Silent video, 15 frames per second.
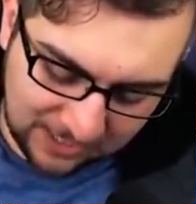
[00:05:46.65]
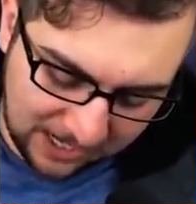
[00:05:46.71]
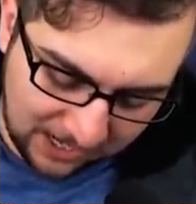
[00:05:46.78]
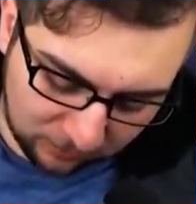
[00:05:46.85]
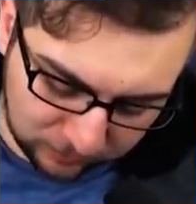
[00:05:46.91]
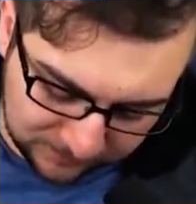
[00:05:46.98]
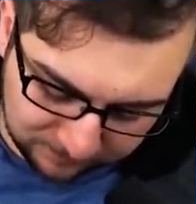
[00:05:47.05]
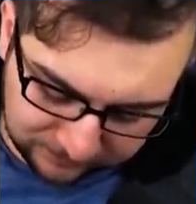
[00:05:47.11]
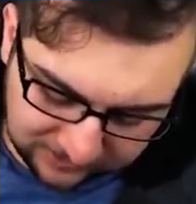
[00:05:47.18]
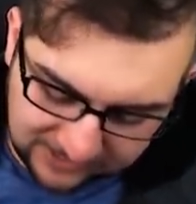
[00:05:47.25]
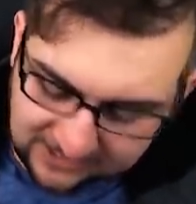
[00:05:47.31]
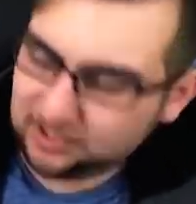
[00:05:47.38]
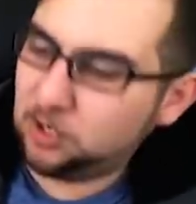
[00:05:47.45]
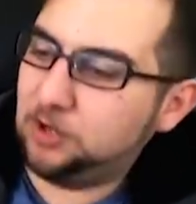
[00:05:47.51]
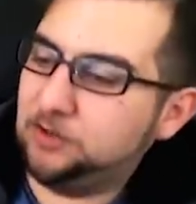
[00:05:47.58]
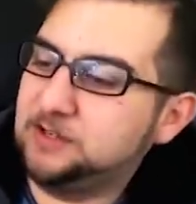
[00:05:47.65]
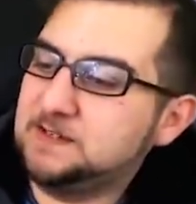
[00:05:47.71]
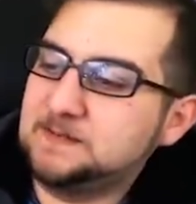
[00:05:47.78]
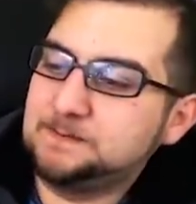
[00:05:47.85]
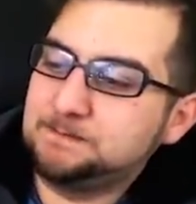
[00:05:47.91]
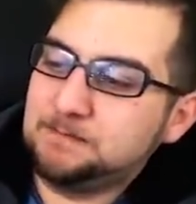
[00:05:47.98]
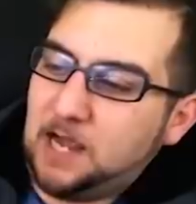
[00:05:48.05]
I wasn't planning on
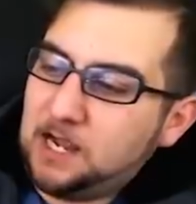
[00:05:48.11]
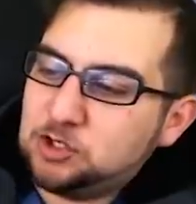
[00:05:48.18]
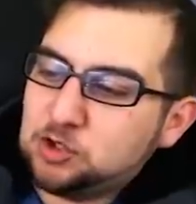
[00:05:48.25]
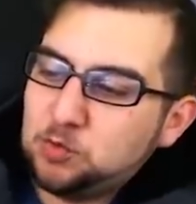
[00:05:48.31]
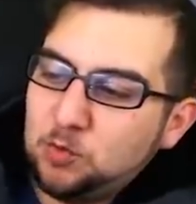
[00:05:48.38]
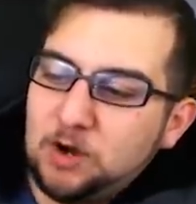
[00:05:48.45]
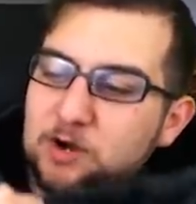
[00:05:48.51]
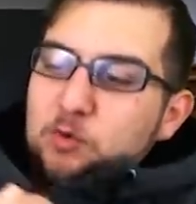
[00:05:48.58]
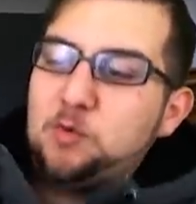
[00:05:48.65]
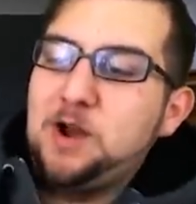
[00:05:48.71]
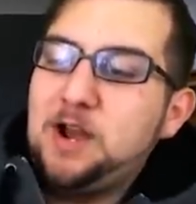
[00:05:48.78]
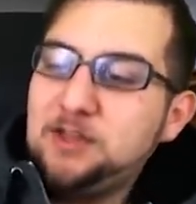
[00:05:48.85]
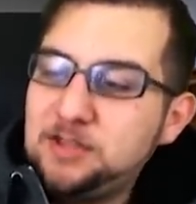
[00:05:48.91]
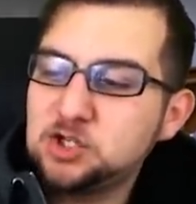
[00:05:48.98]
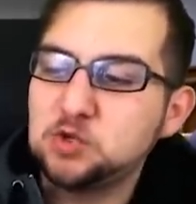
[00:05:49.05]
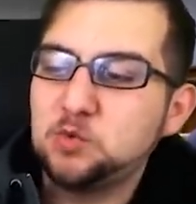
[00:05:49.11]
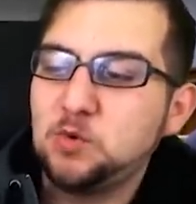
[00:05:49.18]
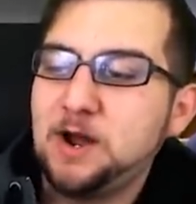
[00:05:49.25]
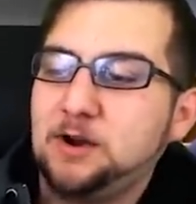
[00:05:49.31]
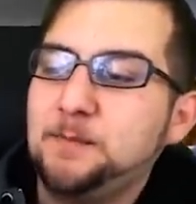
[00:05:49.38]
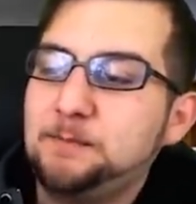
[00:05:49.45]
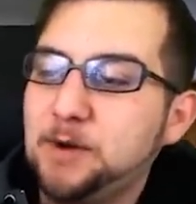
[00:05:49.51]
this. I just wanted to wear this
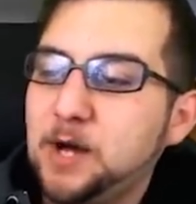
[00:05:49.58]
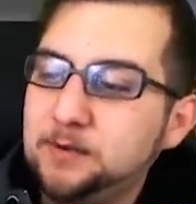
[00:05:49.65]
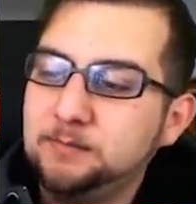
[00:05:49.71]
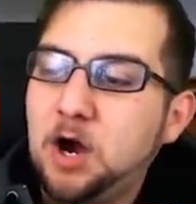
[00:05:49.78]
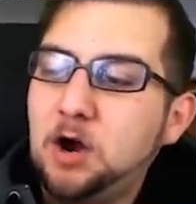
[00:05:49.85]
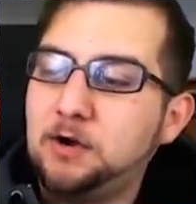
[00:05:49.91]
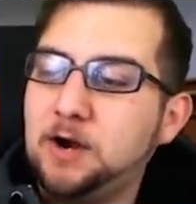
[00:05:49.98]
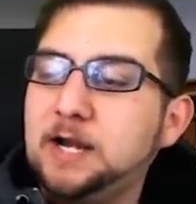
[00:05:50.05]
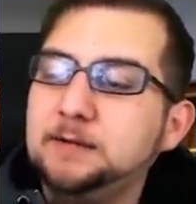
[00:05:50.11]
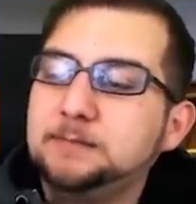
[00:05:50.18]
sweater, but alright.